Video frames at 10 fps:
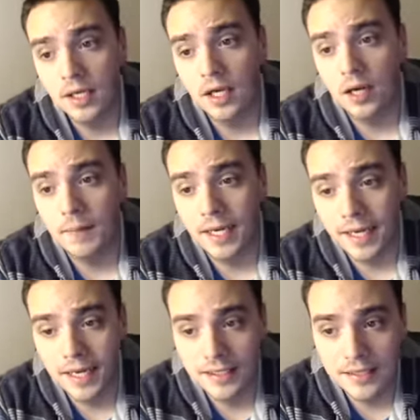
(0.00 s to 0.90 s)
Um, and I
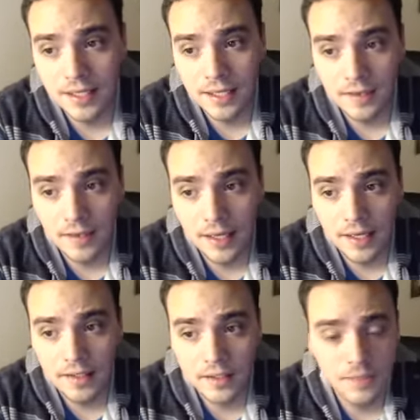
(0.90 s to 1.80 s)
can say that
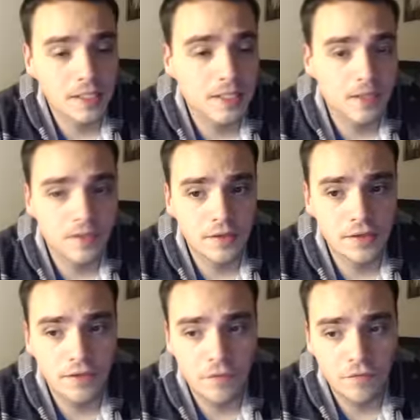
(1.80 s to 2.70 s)
it does make a
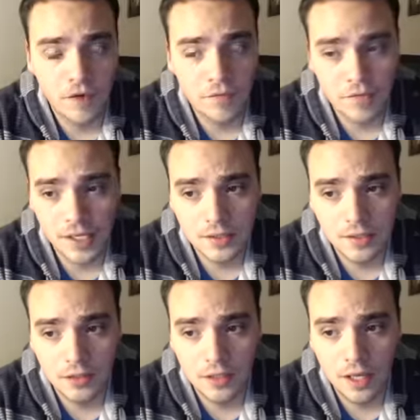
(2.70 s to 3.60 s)
difference. You can farm
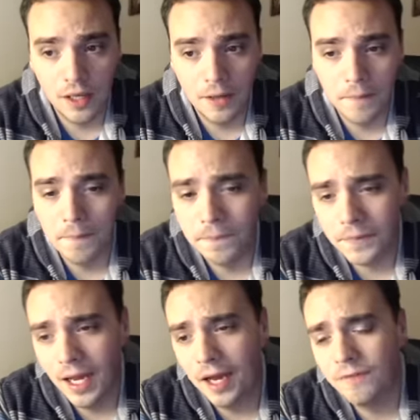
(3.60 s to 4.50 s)
faster. Um,
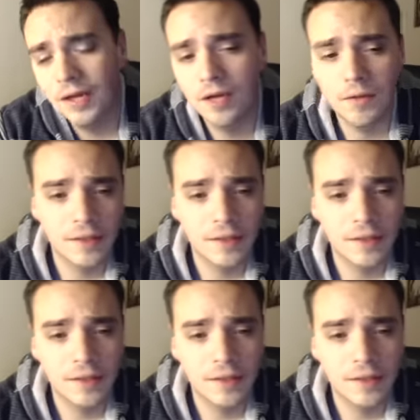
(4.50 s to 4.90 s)
I found